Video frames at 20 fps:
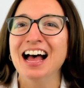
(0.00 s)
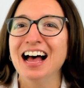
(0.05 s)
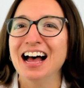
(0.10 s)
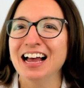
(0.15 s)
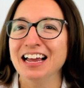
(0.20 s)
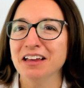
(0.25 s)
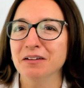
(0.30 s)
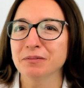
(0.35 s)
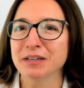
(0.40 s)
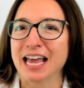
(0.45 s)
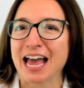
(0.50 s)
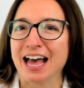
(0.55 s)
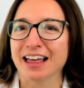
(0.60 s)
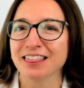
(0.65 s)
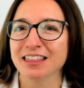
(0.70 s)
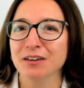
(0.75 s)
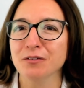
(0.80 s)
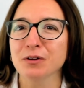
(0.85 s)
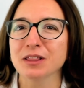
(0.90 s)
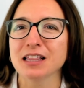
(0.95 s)
Hi, I'm
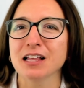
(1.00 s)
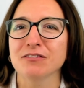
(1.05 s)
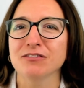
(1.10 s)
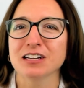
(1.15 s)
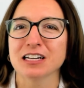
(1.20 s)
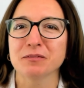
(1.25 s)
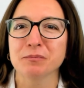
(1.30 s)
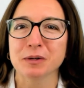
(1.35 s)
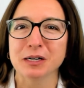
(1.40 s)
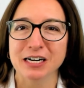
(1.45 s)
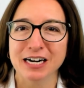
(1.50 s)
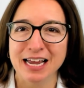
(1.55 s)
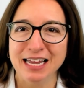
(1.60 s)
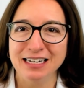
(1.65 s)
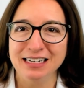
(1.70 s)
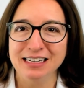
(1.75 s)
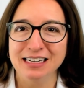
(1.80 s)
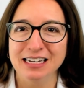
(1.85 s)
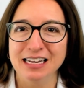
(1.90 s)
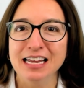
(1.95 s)
Kathy with Level Up RN.